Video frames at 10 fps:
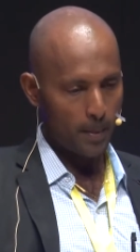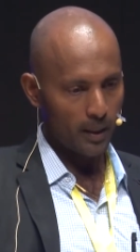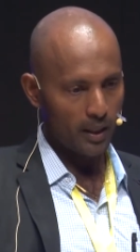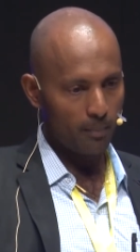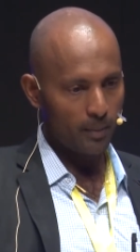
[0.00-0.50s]

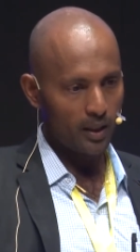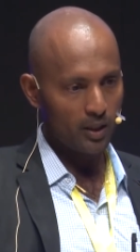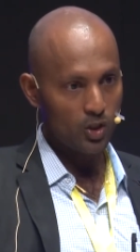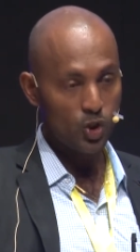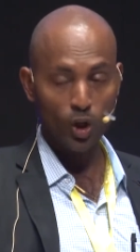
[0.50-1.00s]
in
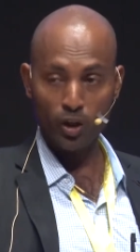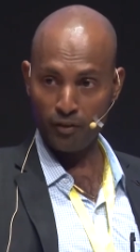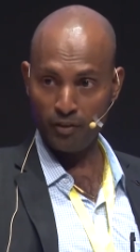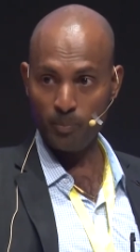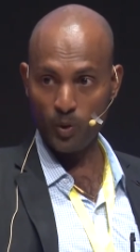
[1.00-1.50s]
my
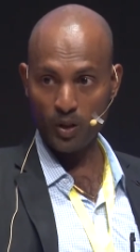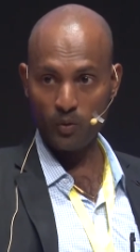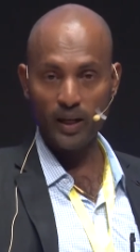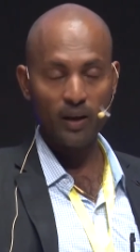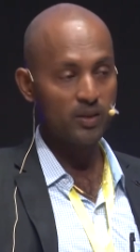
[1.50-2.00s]
geography book
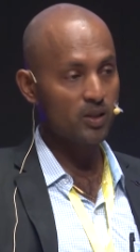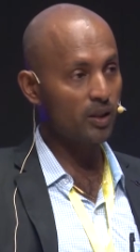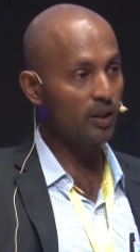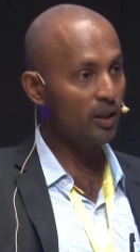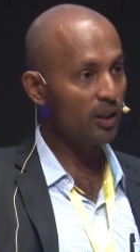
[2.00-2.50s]
when I was
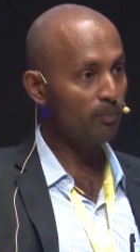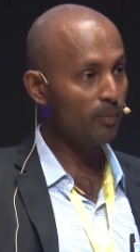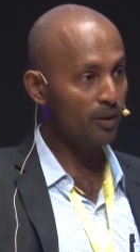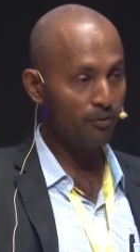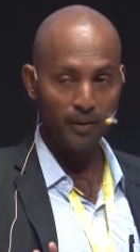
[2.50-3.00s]
studying in
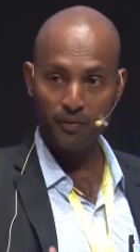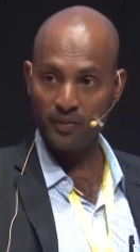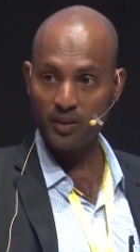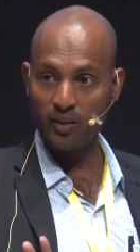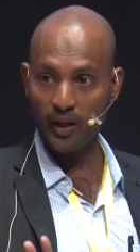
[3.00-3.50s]
my
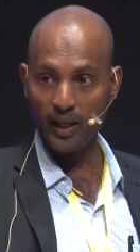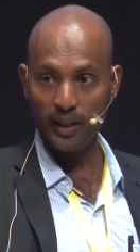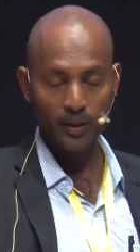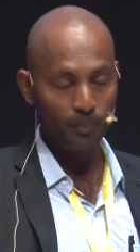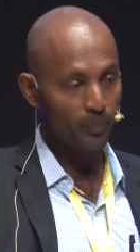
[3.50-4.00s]
5th
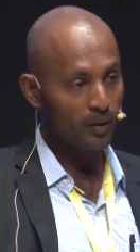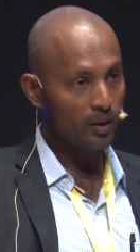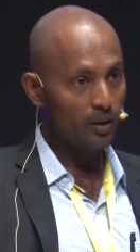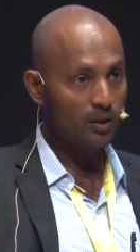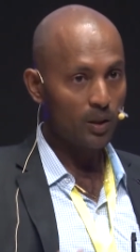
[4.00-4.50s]
grade.
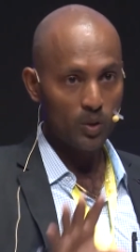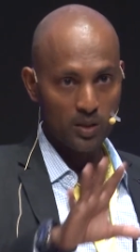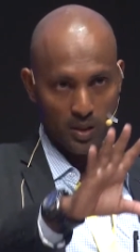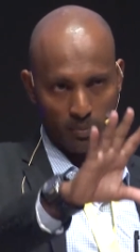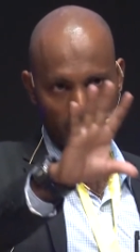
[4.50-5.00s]
There was
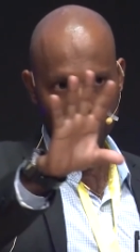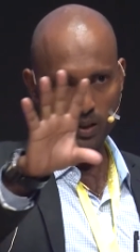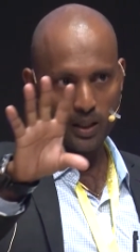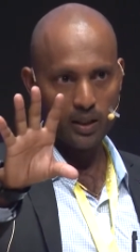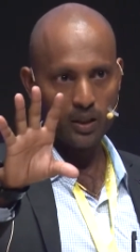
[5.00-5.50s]
something
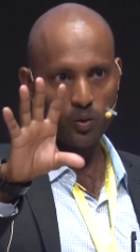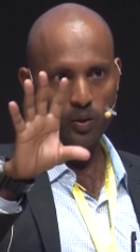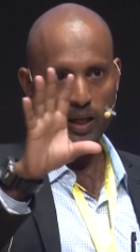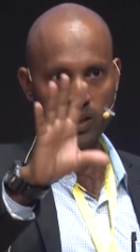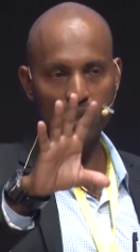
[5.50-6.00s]
like,
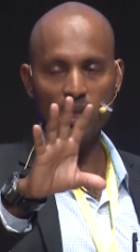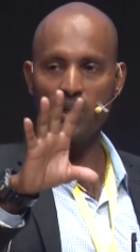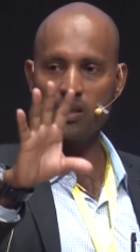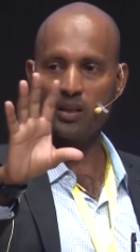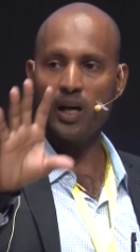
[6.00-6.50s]

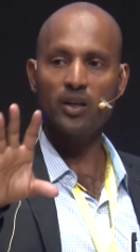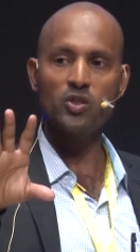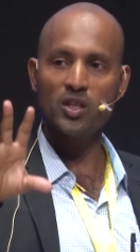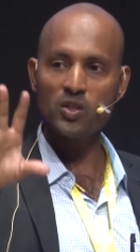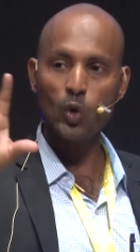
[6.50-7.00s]
Asia's
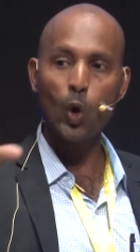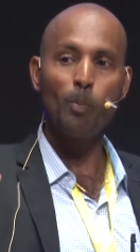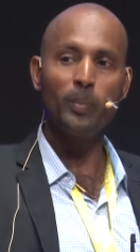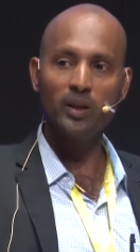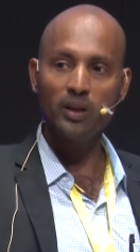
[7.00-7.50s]
largest
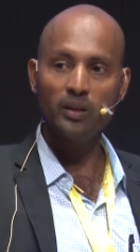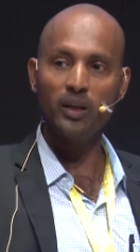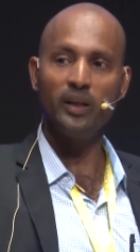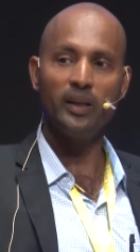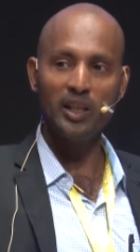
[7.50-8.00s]
open,
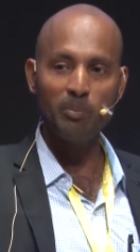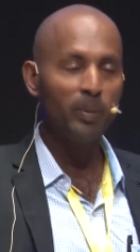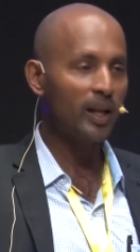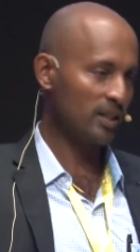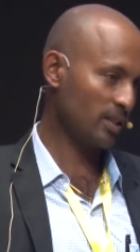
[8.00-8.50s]
dirty
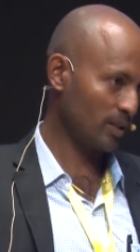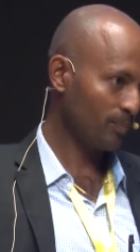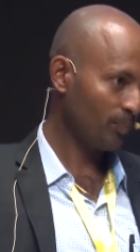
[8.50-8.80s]
place.